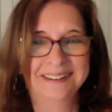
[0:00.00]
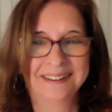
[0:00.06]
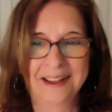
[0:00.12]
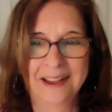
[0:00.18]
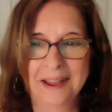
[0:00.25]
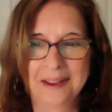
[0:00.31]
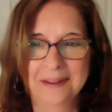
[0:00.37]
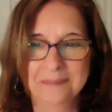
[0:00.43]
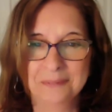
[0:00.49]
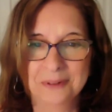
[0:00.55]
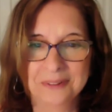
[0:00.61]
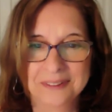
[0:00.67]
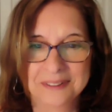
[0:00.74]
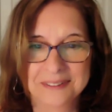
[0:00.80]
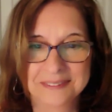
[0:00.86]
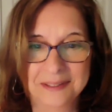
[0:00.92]
I'm
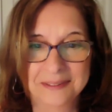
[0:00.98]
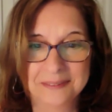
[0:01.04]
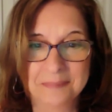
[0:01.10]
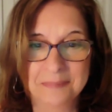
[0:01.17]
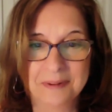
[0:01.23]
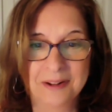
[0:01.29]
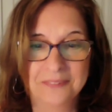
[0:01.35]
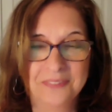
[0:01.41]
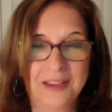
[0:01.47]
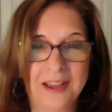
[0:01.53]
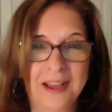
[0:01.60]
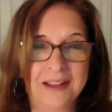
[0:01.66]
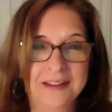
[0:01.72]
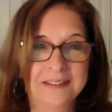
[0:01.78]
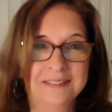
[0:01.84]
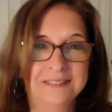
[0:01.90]
really excited about
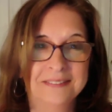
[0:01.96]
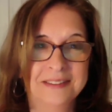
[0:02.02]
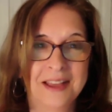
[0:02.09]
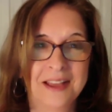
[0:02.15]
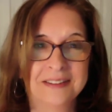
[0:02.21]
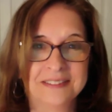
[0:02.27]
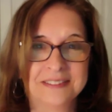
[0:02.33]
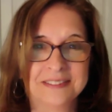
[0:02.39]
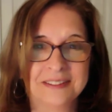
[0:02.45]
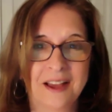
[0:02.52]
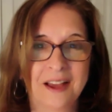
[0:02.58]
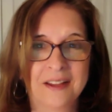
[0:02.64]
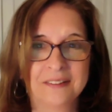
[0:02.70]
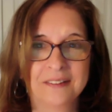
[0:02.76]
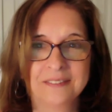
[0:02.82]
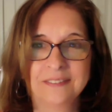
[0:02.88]
that. And
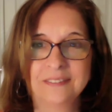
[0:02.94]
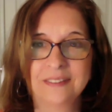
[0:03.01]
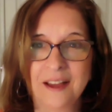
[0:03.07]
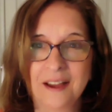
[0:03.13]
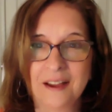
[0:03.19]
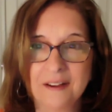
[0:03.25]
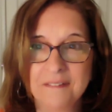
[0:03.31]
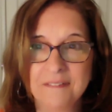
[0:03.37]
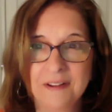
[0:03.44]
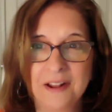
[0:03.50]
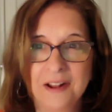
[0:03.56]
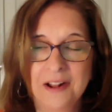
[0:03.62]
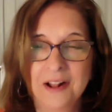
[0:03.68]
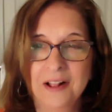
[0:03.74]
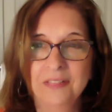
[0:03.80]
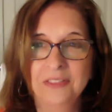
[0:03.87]
I love
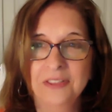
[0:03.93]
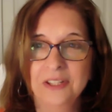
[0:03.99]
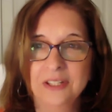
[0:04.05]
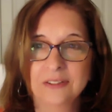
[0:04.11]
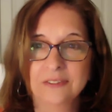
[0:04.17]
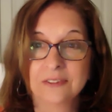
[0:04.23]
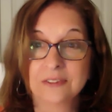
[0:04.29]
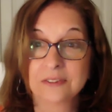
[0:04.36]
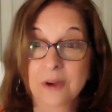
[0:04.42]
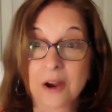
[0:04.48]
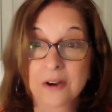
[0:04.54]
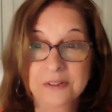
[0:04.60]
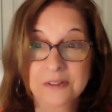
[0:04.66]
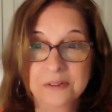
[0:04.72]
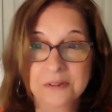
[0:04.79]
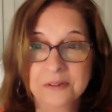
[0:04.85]
the
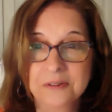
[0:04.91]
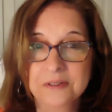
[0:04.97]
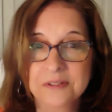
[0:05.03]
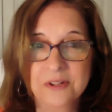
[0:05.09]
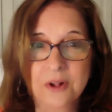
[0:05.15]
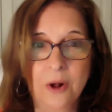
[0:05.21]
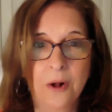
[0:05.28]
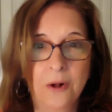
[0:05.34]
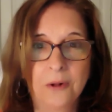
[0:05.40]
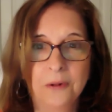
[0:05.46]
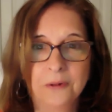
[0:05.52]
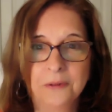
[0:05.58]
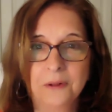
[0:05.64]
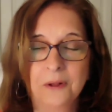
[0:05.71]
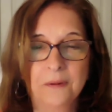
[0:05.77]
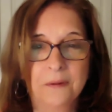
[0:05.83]
instructors.
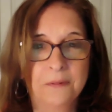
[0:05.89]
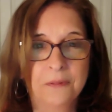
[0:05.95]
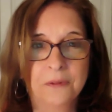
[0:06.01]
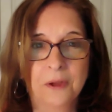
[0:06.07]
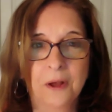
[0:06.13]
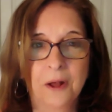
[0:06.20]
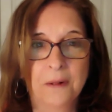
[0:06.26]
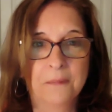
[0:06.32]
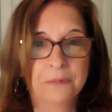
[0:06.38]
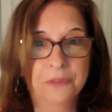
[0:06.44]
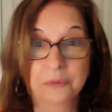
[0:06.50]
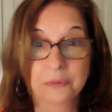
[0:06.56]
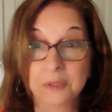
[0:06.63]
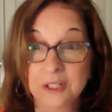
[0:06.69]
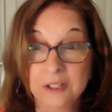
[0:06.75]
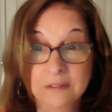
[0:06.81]
All
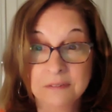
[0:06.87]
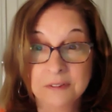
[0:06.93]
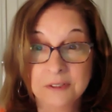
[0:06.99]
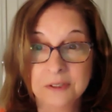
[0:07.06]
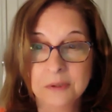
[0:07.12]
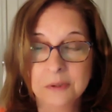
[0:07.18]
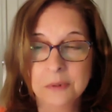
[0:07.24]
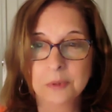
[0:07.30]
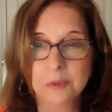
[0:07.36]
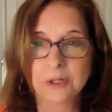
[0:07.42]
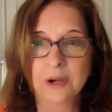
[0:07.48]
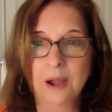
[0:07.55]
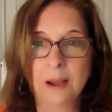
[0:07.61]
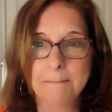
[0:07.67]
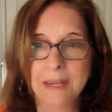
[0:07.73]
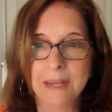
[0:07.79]
3 of you
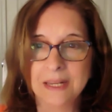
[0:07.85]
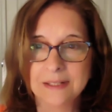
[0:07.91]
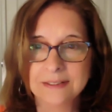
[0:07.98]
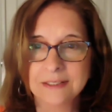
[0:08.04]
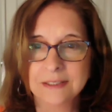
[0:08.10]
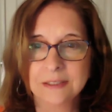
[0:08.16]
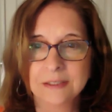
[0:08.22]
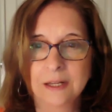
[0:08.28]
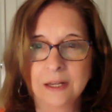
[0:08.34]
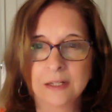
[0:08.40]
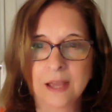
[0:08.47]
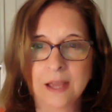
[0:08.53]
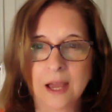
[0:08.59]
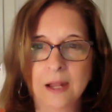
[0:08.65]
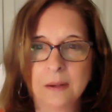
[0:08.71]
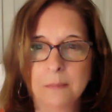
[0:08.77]
were amazing. I
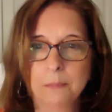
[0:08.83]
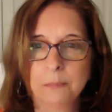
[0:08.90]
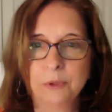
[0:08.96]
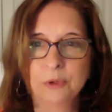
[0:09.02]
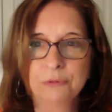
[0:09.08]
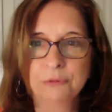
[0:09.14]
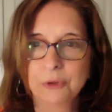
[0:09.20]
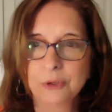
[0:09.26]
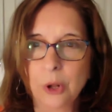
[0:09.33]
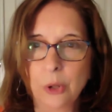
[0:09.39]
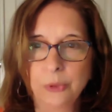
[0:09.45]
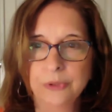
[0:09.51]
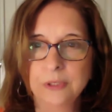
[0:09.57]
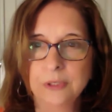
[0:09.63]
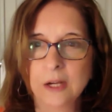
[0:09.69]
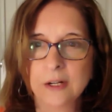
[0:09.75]
got beautiful
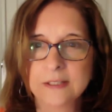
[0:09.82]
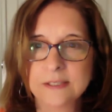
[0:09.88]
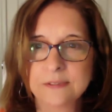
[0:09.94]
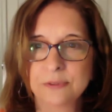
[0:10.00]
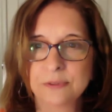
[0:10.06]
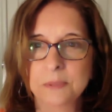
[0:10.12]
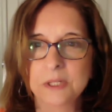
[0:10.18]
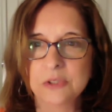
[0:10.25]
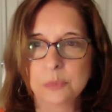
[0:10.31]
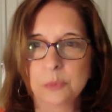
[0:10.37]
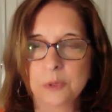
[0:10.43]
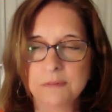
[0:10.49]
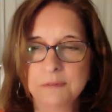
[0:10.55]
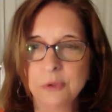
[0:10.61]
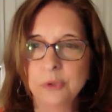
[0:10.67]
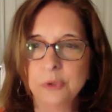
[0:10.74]
golden nuggets from each
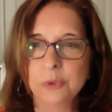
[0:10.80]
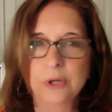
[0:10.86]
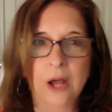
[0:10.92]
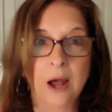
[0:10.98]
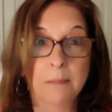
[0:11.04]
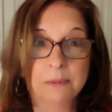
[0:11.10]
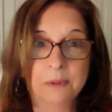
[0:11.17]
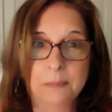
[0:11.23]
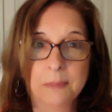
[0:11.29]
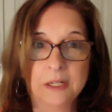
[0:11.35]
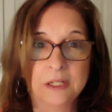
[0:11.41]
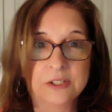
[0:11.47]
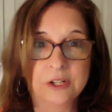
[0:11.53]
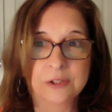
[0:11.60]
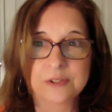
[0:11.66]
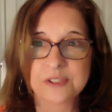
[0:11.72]
one of you. You complement
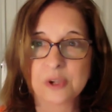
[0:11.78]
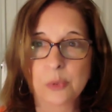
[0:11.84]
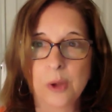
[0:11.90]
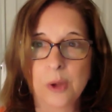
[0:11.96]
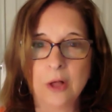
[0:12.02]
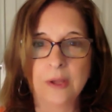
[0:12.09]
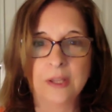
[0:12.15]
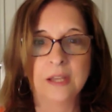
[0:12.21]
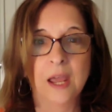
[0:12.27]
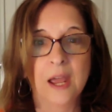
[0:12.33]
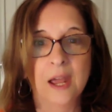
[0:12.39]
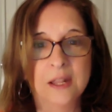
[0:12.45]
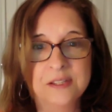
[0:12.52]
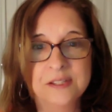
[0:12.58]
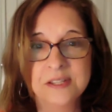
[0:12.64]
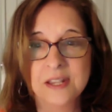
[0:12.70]
each other so well. And
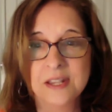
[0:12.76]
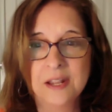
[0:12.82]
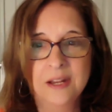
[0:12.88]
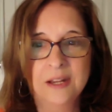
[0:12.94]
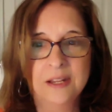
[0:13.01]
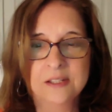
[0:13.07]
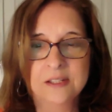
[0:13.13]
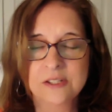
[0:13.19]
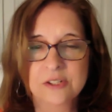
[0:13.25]
Ed's is